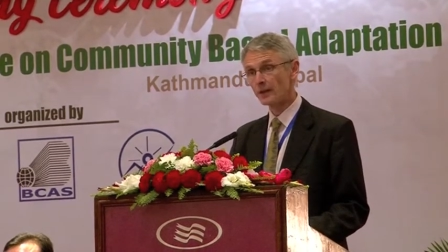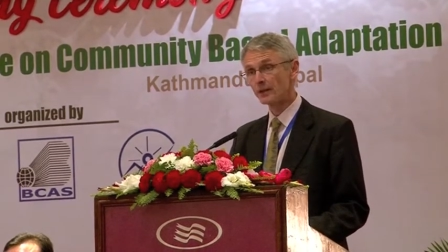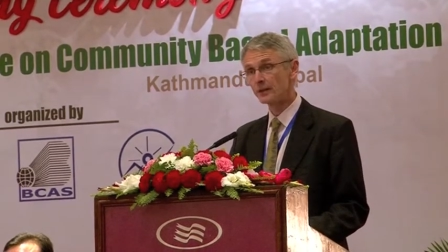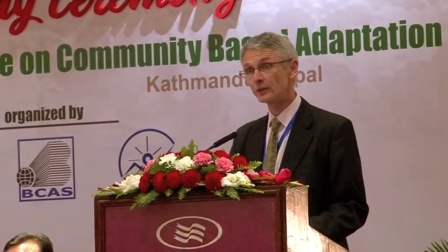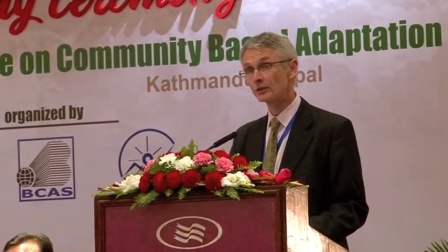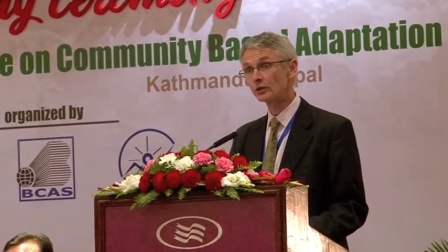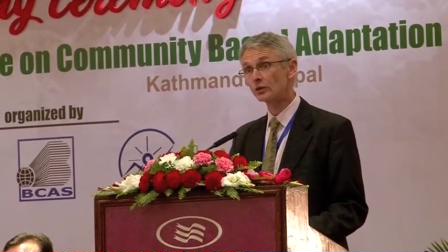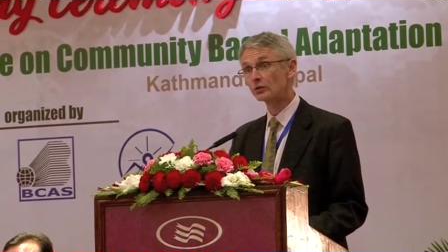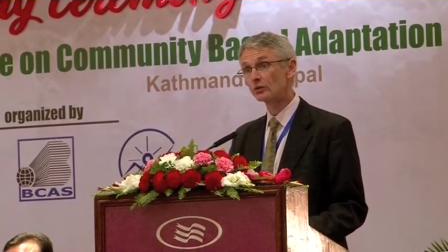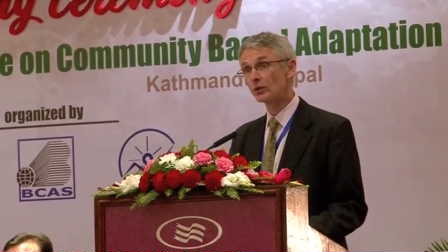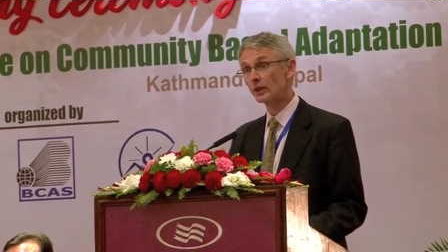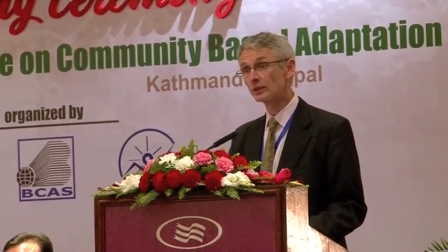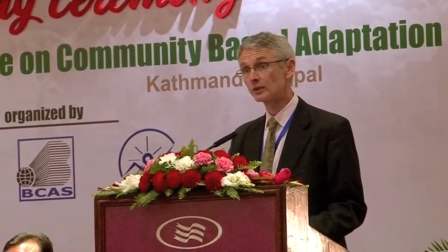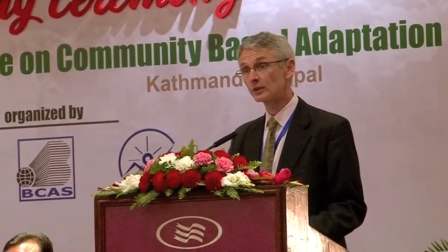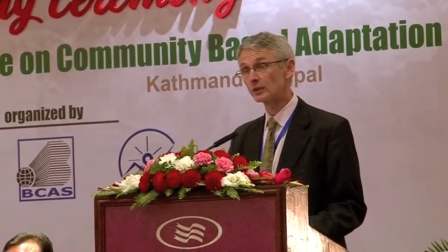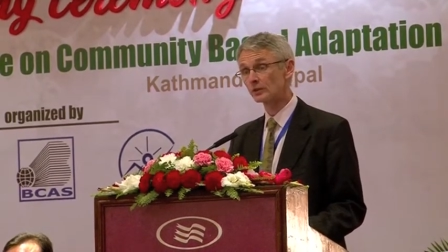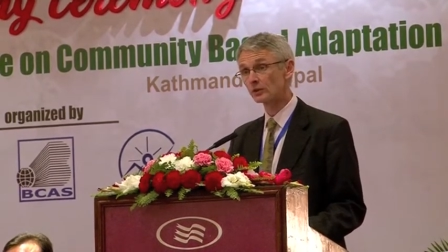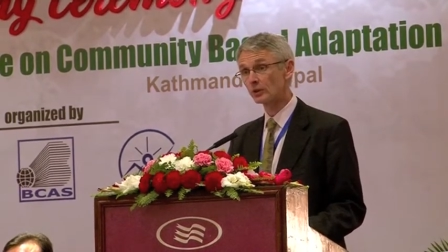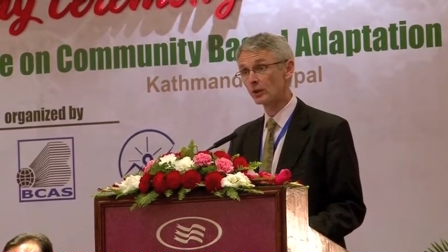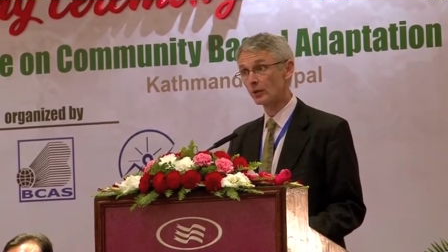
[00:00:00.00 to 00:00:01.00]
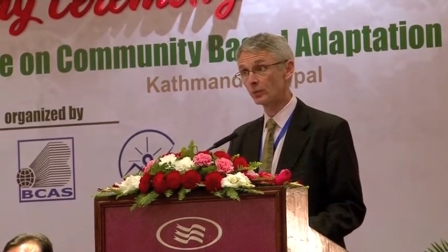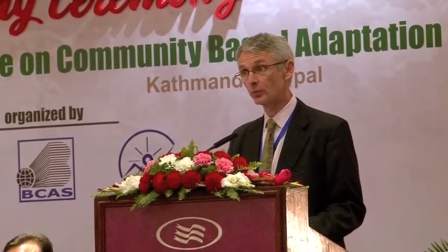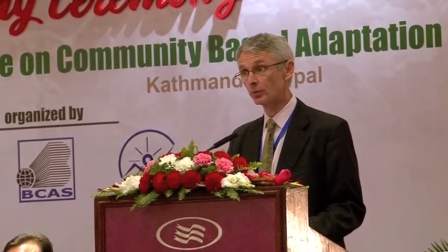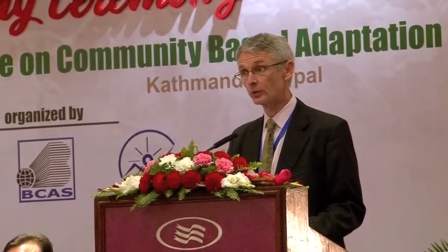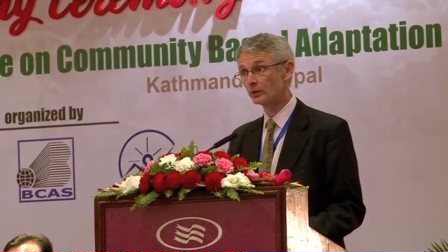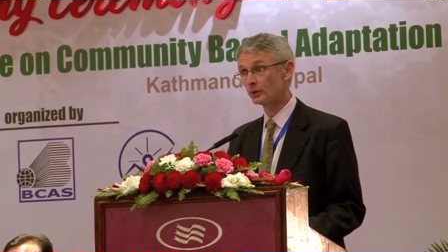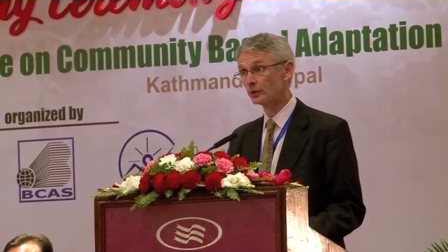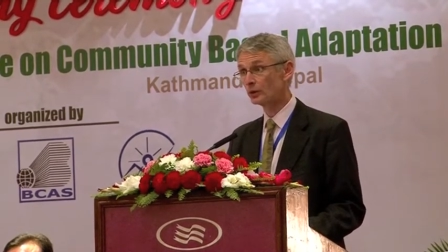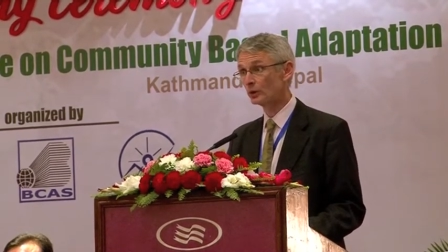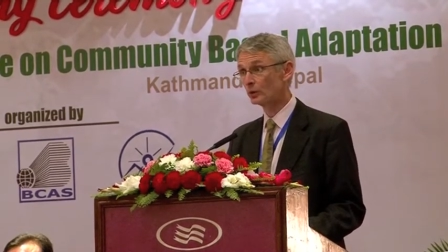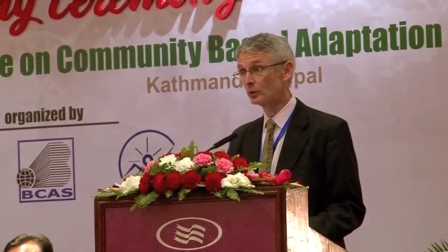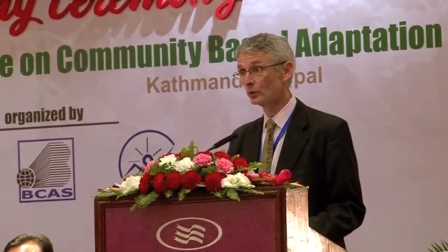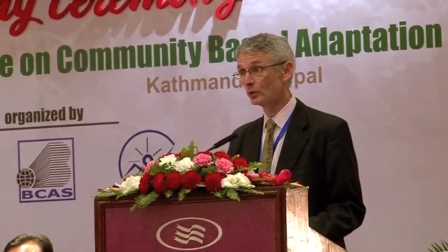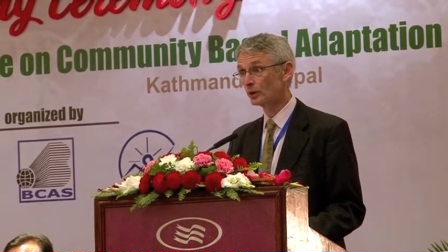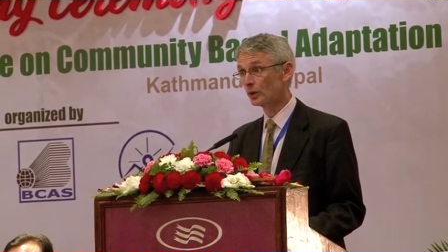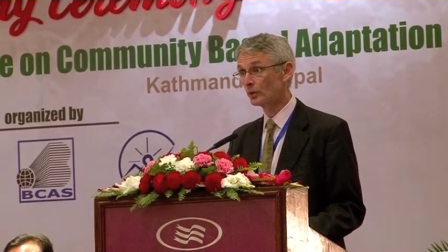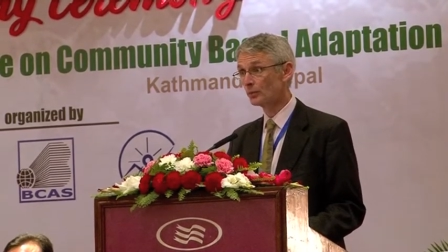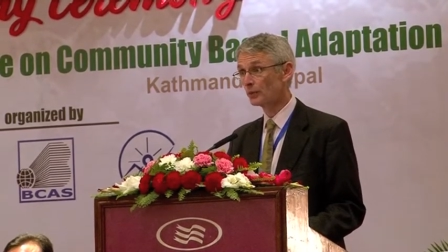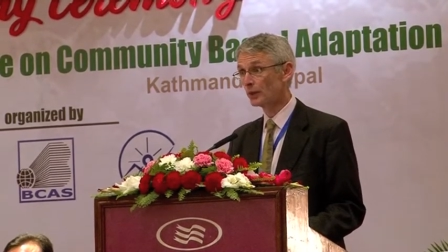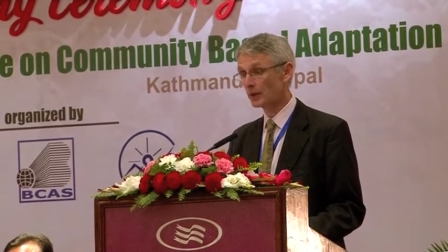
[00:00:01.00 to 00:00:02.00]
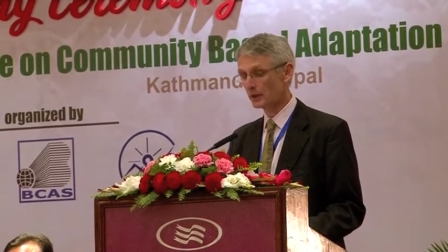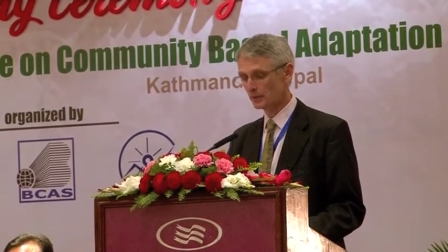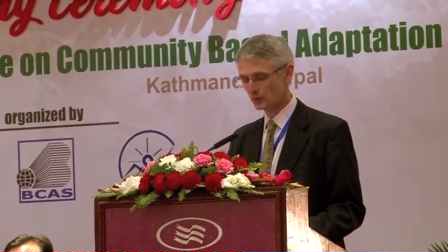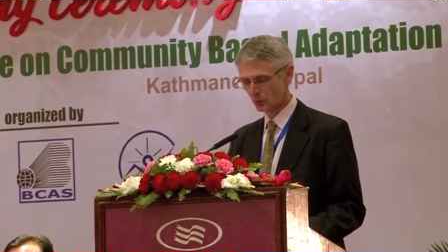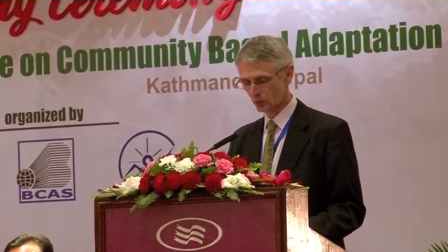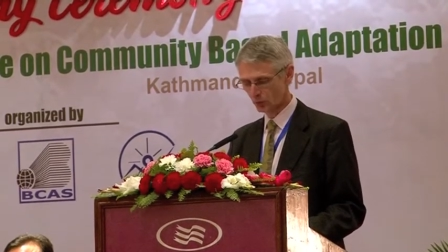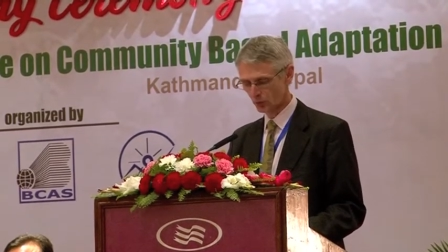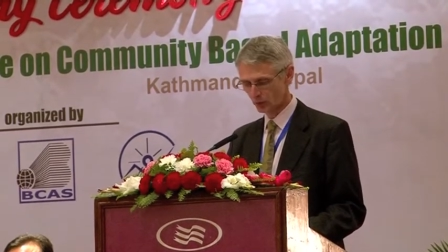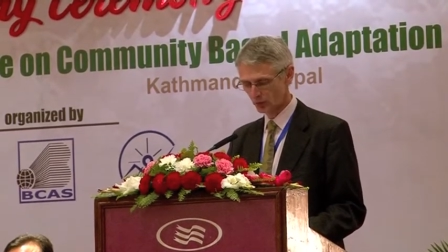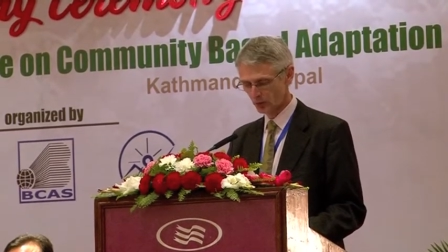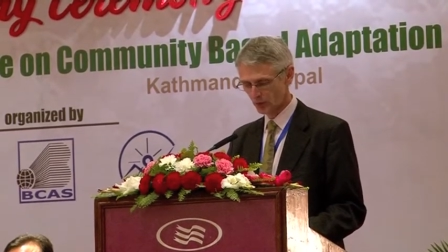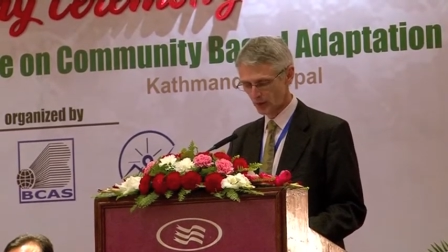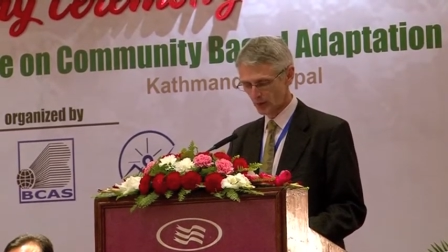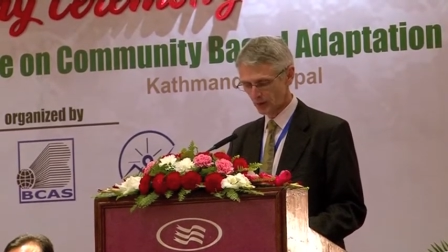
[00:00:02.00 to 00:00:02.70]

These are great examples, and you will know many more.